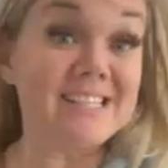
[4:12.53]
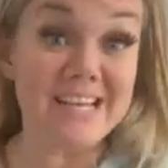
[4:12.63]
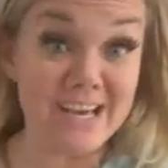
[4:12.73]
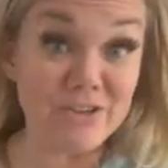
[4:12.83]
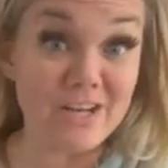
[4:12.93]
as
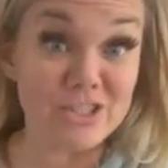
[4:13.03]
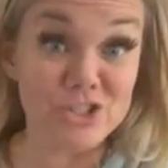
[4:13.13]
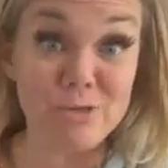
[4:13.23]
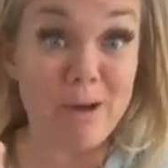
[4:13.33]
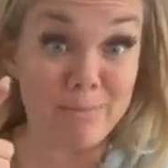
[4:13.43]
an
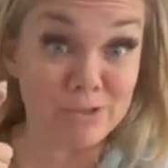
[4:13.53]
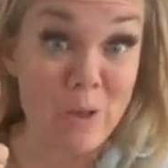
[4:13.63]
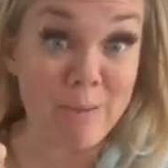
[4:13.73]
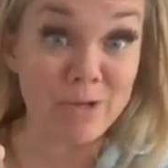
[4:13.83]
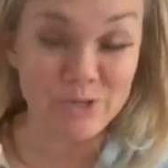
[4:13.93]
introduction to the Bible. So
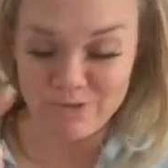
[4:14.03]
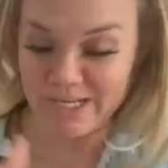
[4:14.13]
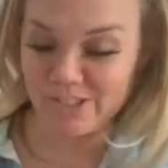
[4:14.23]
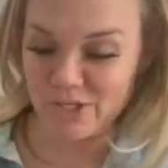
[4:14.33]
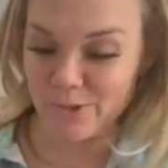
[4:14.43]
I'm going to read
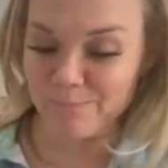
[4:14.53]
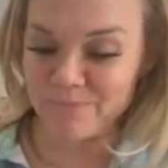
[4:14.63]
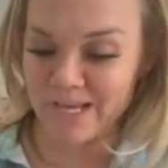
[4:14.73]
it to you.